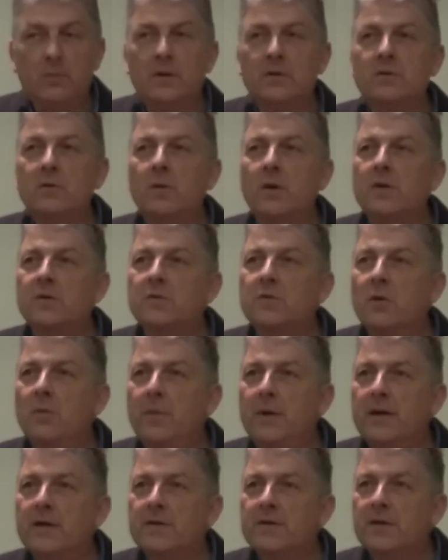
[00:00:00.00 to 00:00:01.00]
but to us
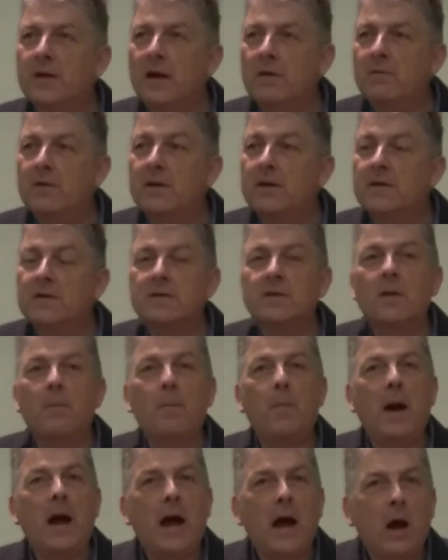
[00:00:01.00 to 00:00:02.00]
who are being saved, it is
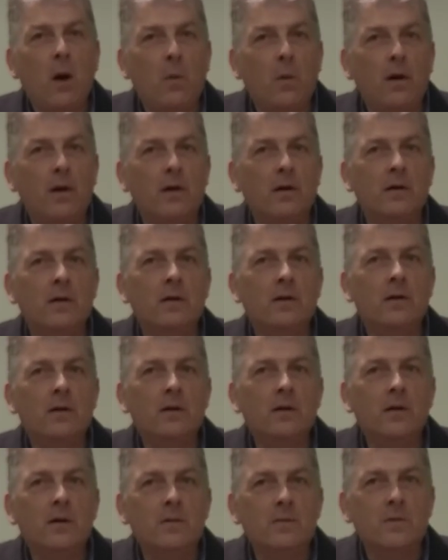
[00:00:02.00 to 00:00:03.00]
the power
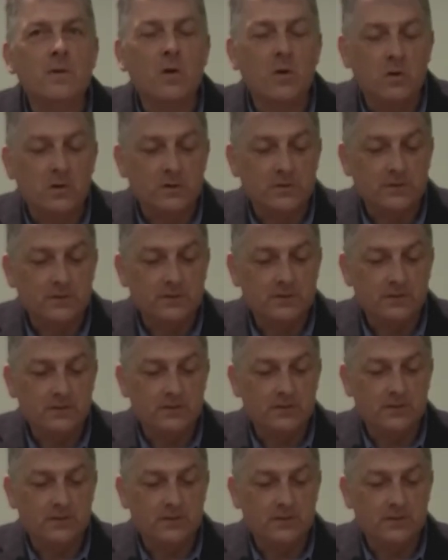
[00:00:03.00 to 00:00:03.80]
of God.